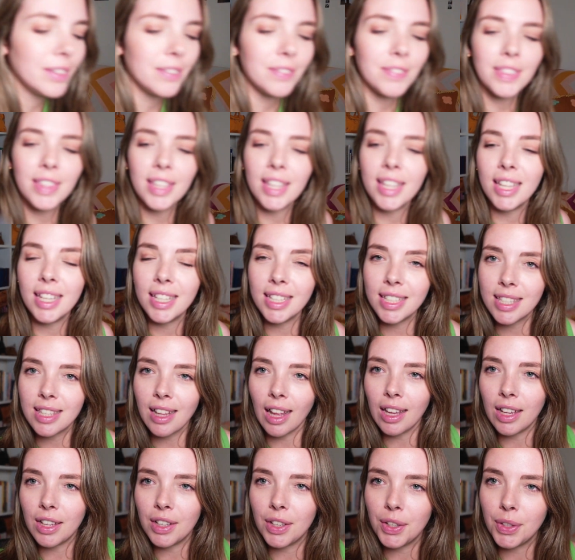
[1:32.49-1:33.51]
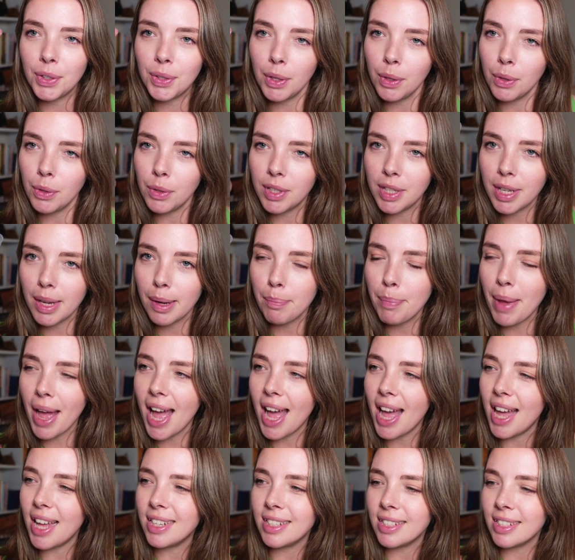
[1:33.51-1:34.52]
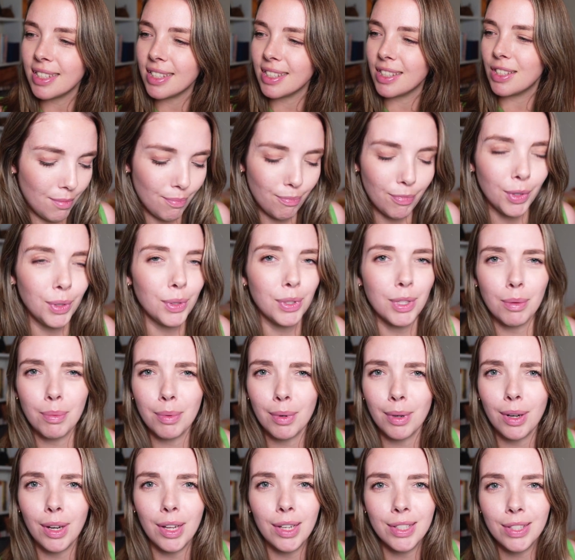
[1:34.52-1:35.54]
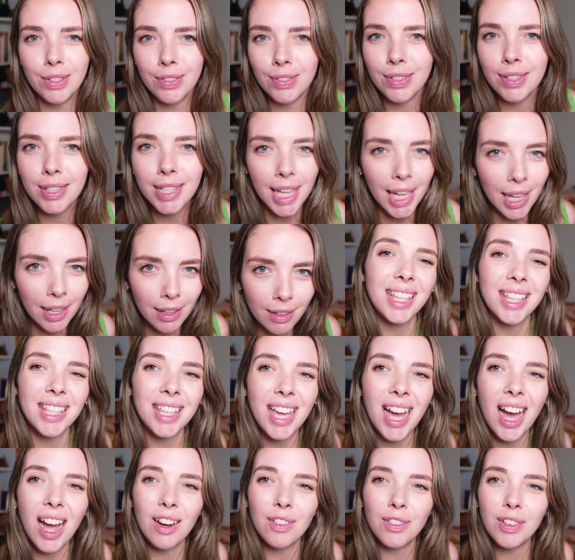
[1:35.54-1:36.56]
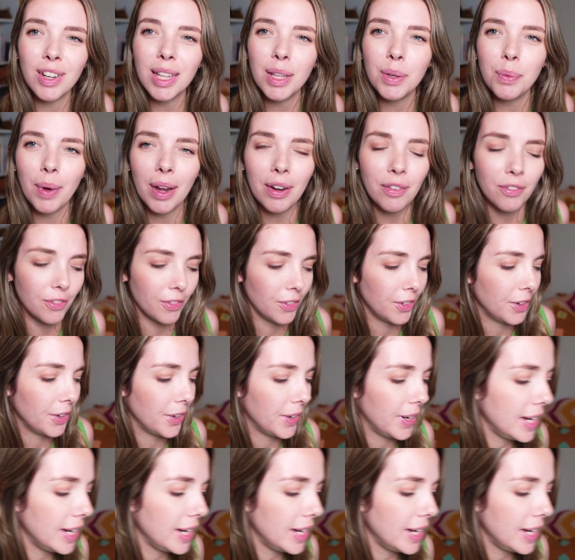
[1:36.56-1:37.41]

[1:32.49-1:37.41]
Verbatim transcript: of these like gutta pens, and I also bought loads of silk. Yeah, I really went for